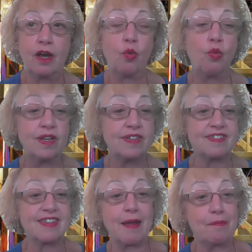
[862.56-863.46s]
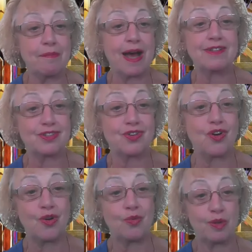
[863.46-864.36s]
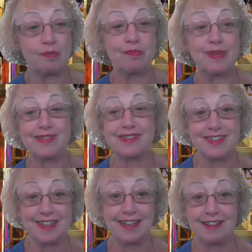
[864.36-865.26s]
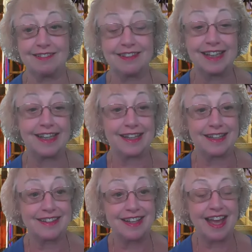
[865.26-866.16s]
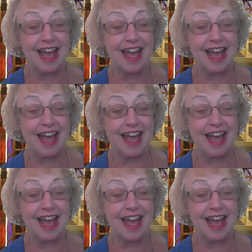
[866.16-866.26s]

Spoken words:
We set my song with me singing lead